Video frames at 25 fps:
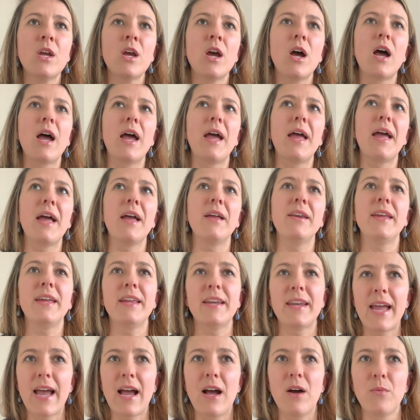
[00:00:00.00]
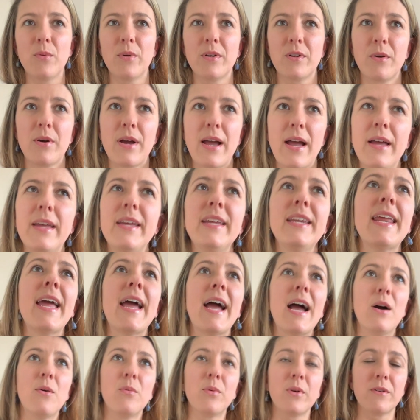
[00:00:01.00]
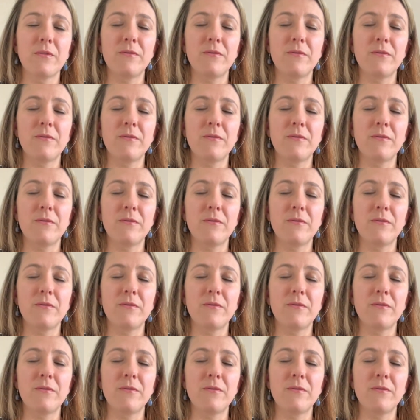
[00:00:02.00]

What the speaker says: and in how we're